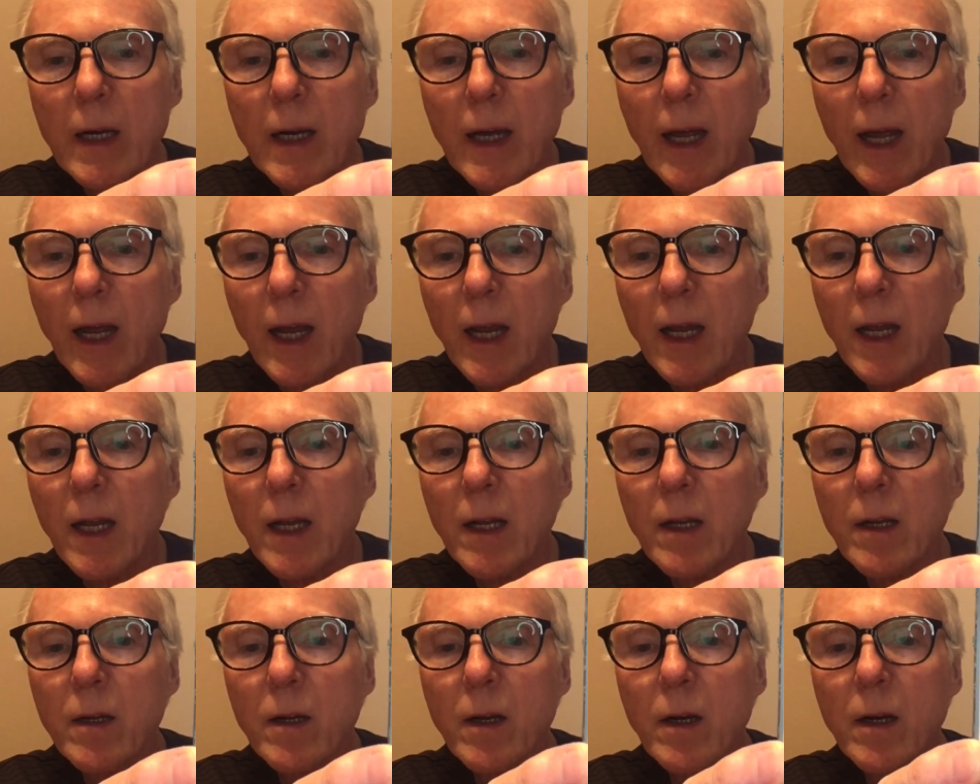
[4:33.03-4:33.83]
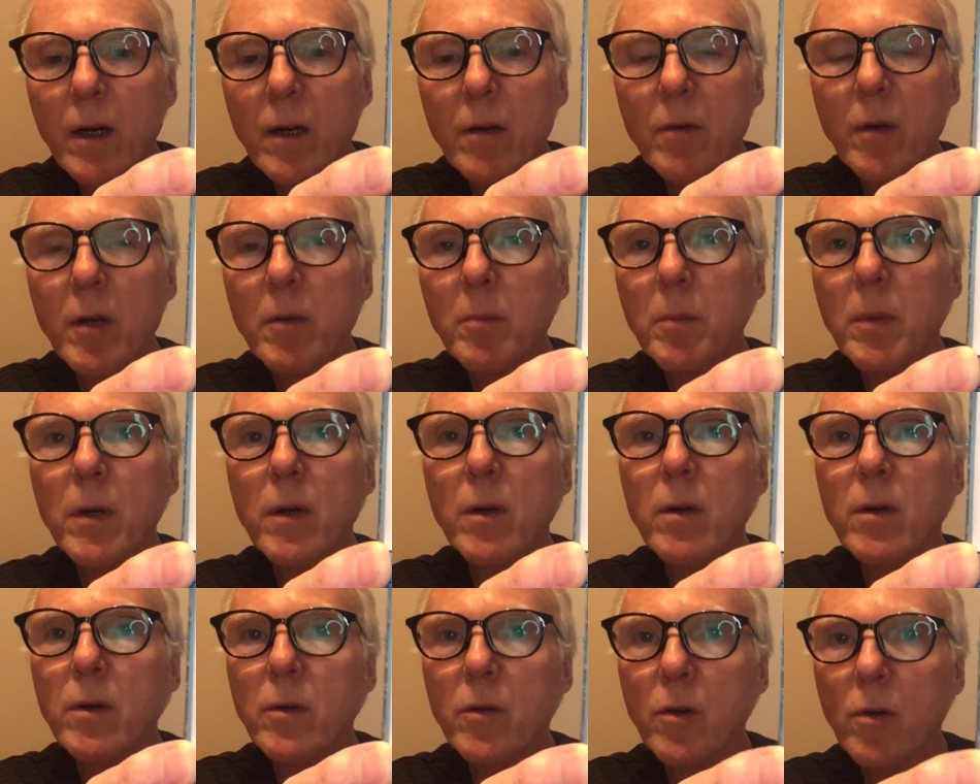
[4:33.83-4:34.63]
And rate
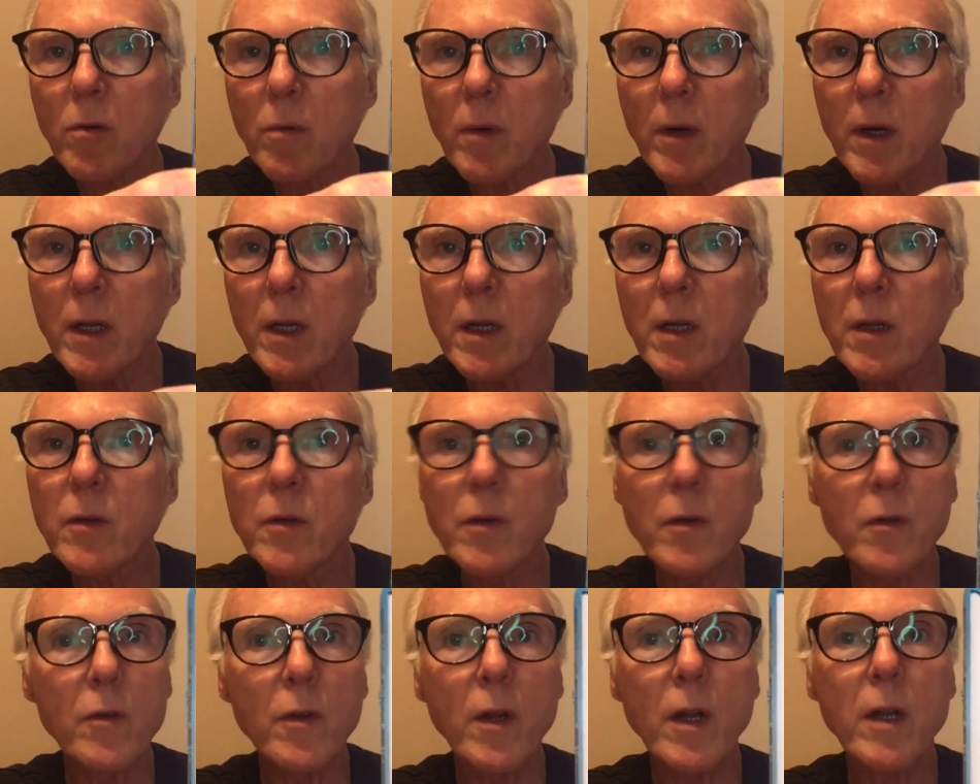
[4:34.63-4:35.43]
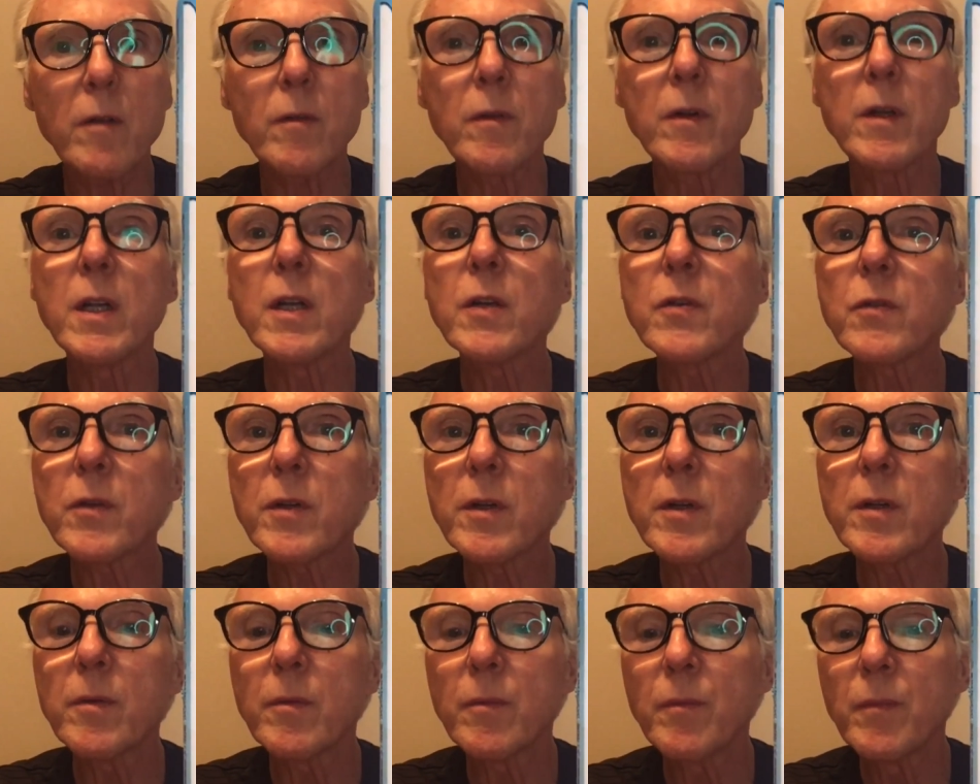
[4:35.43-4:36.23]
beer, no ratings. It's not even
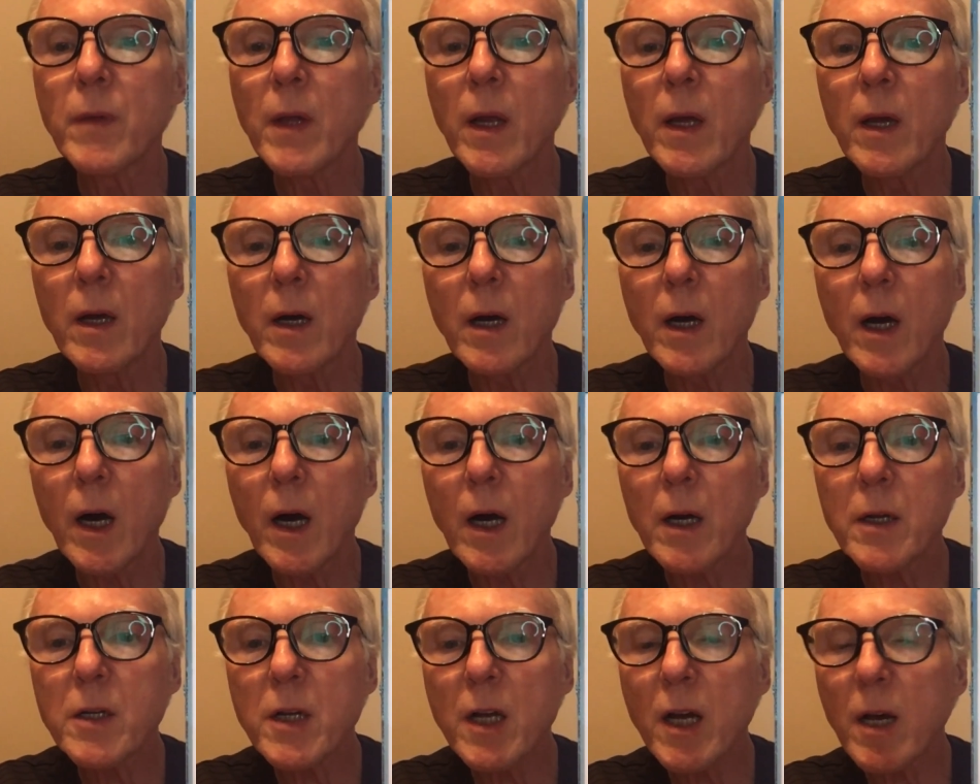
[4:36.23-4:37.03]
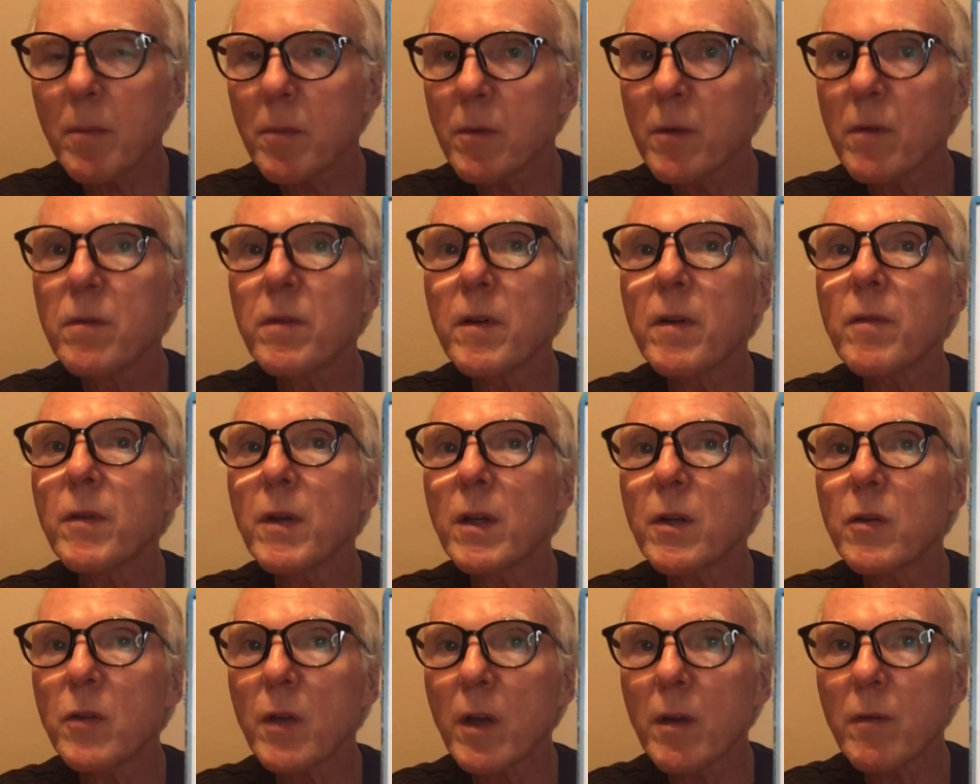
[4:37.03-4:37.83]
listed. Untapped,
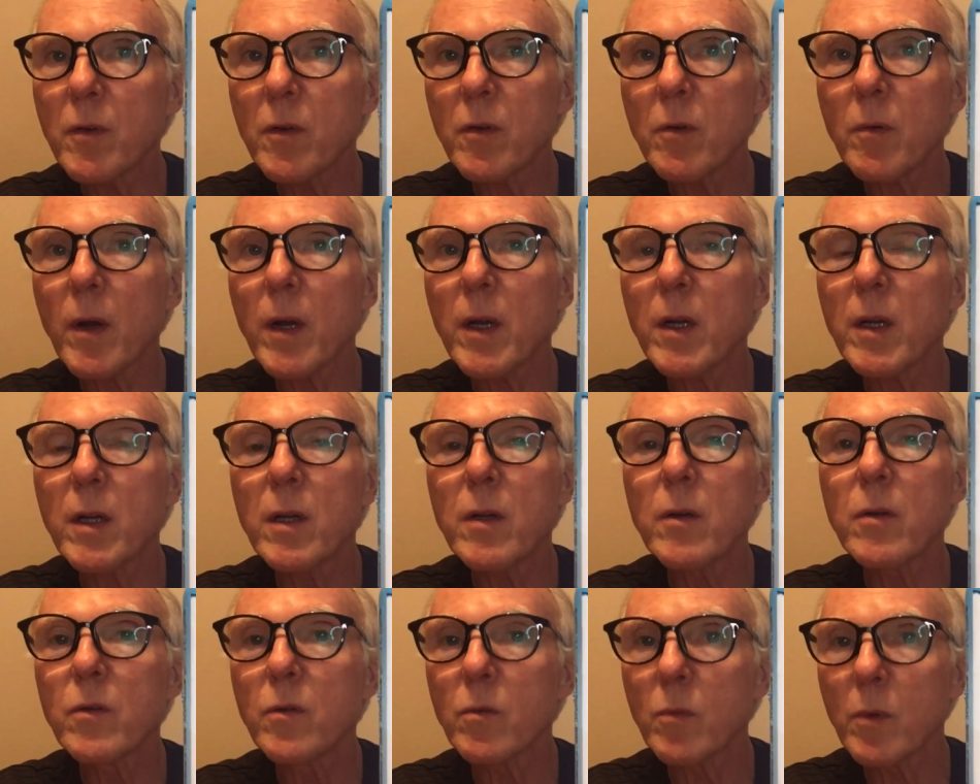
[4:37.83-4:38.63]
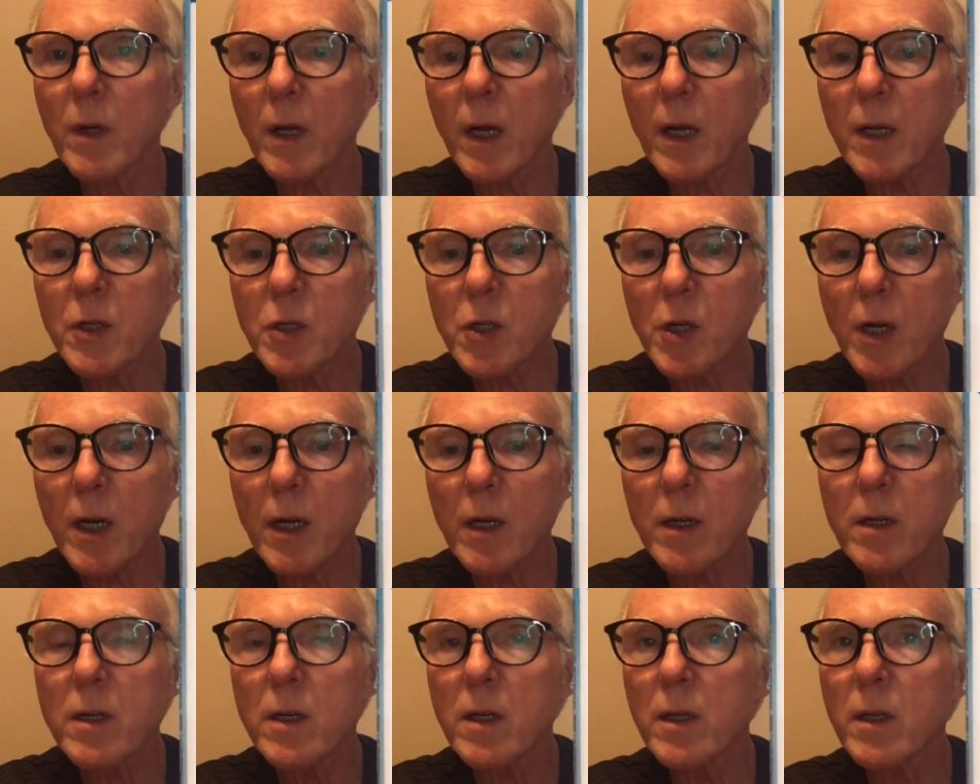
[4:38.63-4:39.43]
57 ratings when I
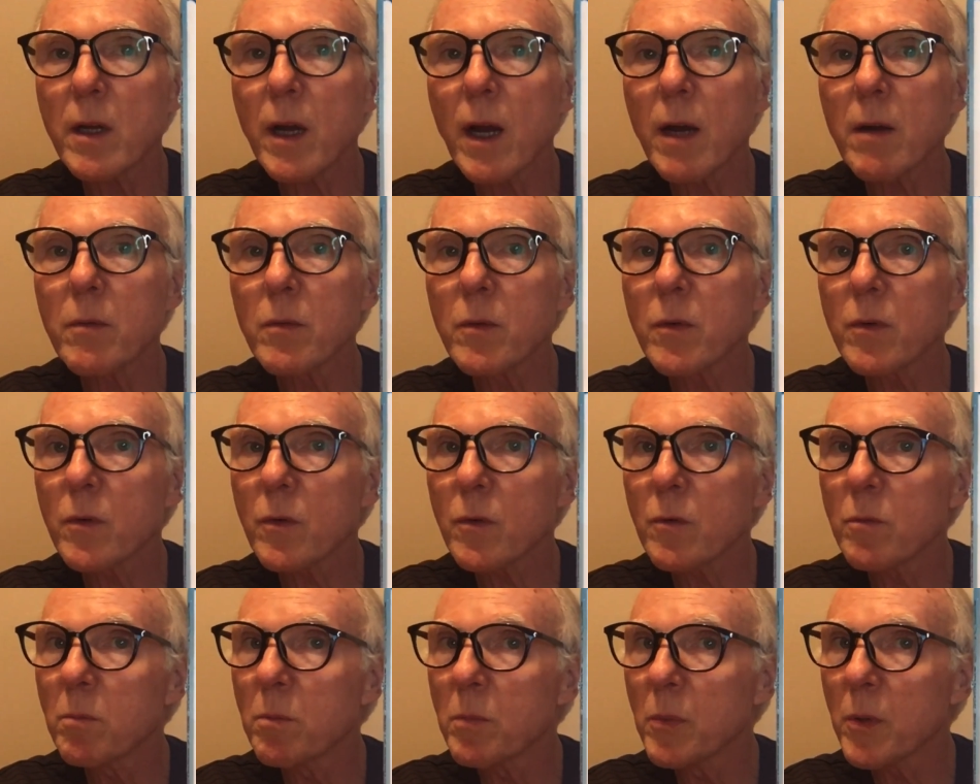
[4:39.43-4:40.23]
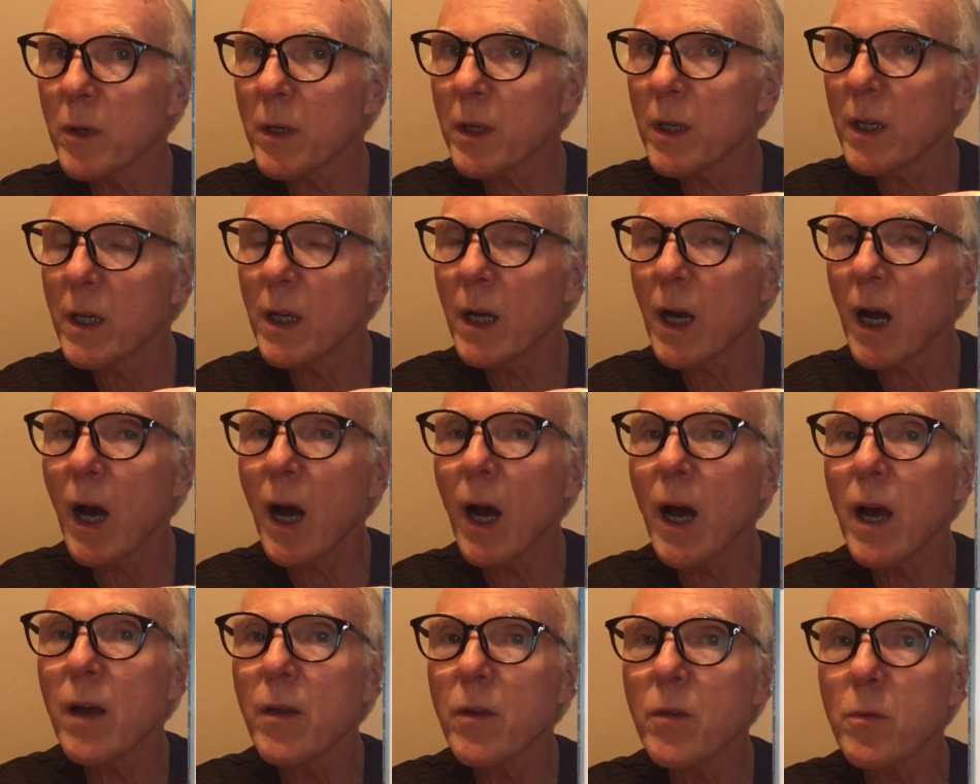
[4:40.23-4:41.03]
checked, and the average was pretty
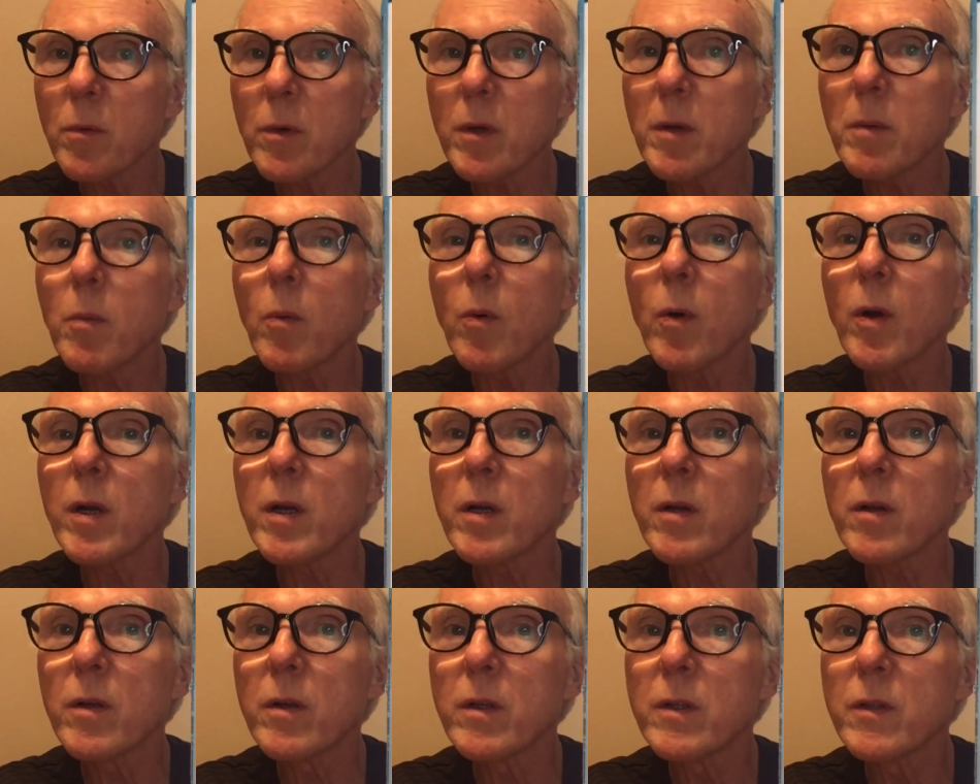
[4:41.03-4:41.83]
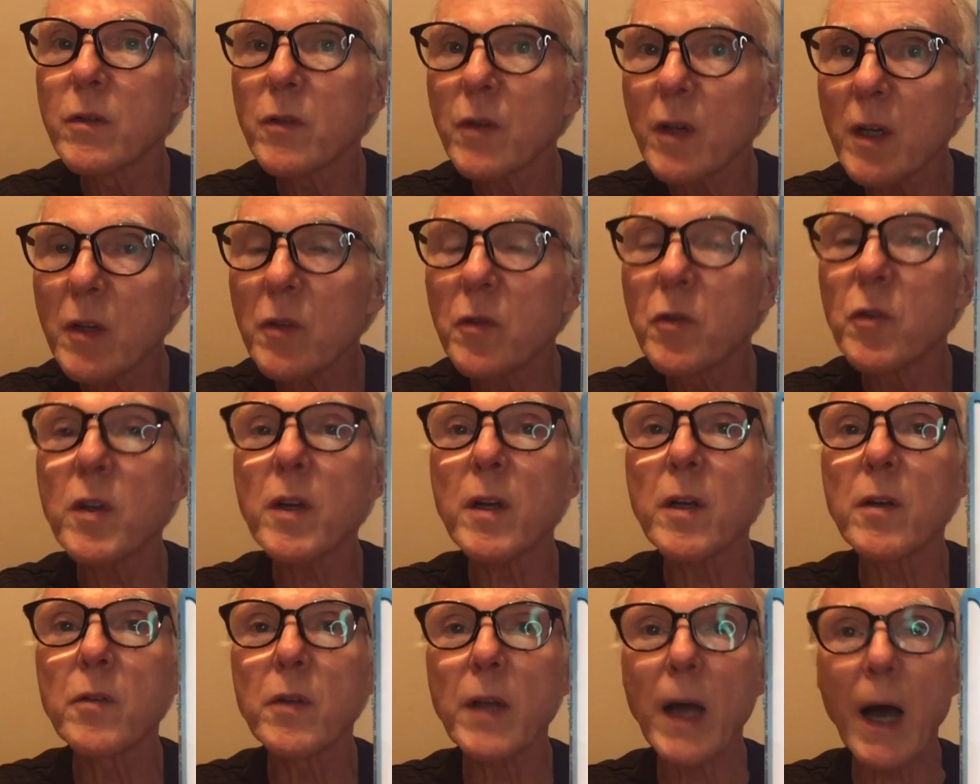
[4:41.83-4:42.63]
high,
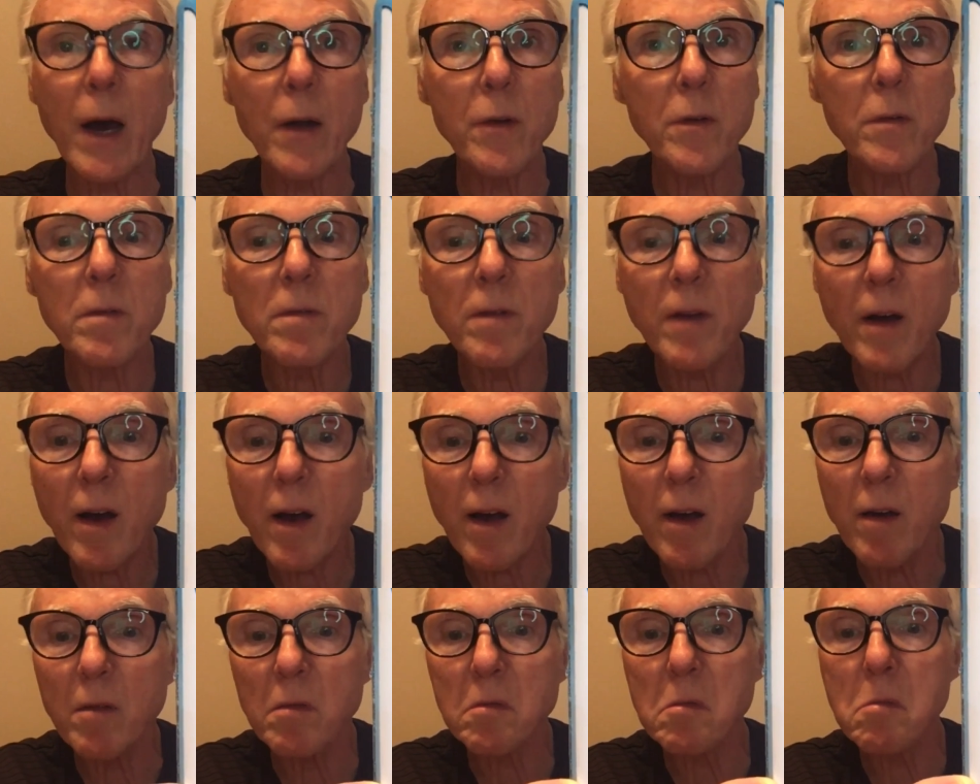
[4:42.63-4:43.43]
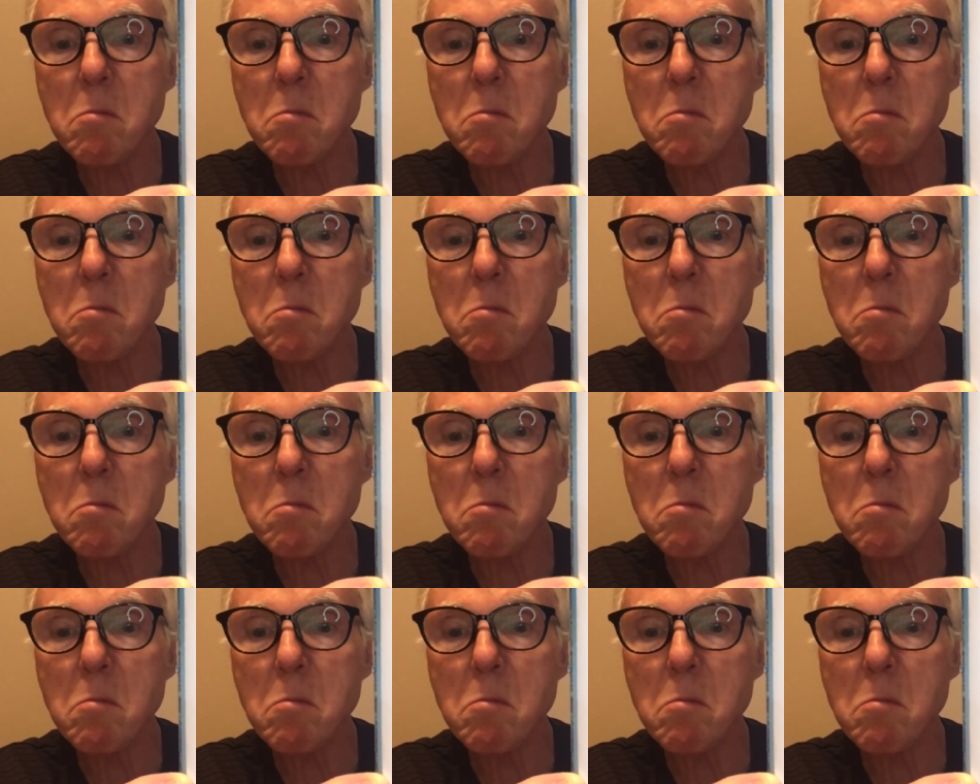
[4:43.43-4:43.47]
3.66 out of 5.